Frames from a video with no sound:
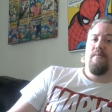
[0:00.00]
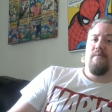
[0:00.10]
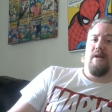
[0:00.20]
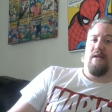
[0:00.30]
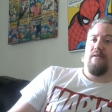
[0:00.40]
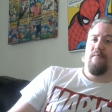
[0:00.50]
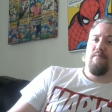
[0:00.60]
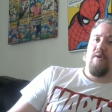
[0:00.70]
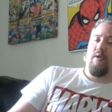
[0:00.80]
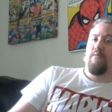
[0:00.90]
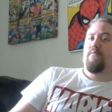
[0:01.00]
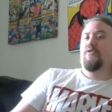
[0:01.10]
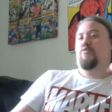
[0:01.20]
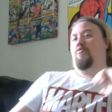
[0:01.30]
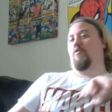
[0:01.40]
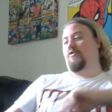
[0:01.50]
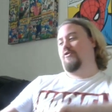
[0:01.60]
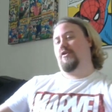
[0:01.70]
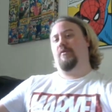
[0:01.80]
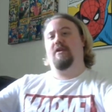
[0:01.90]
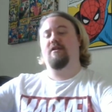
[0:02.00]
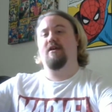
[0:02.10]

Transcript: like, you know, supports or something.